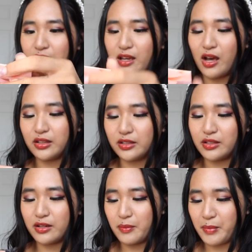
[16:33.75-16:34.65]

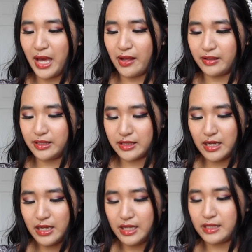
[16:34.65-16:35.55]
color palette
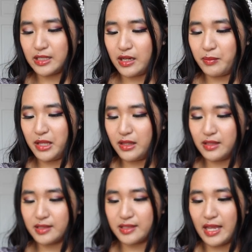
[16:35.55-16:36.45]
is going to be
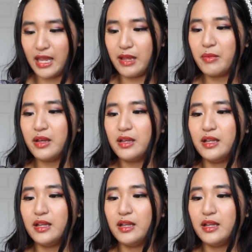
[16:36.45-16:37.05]
the same.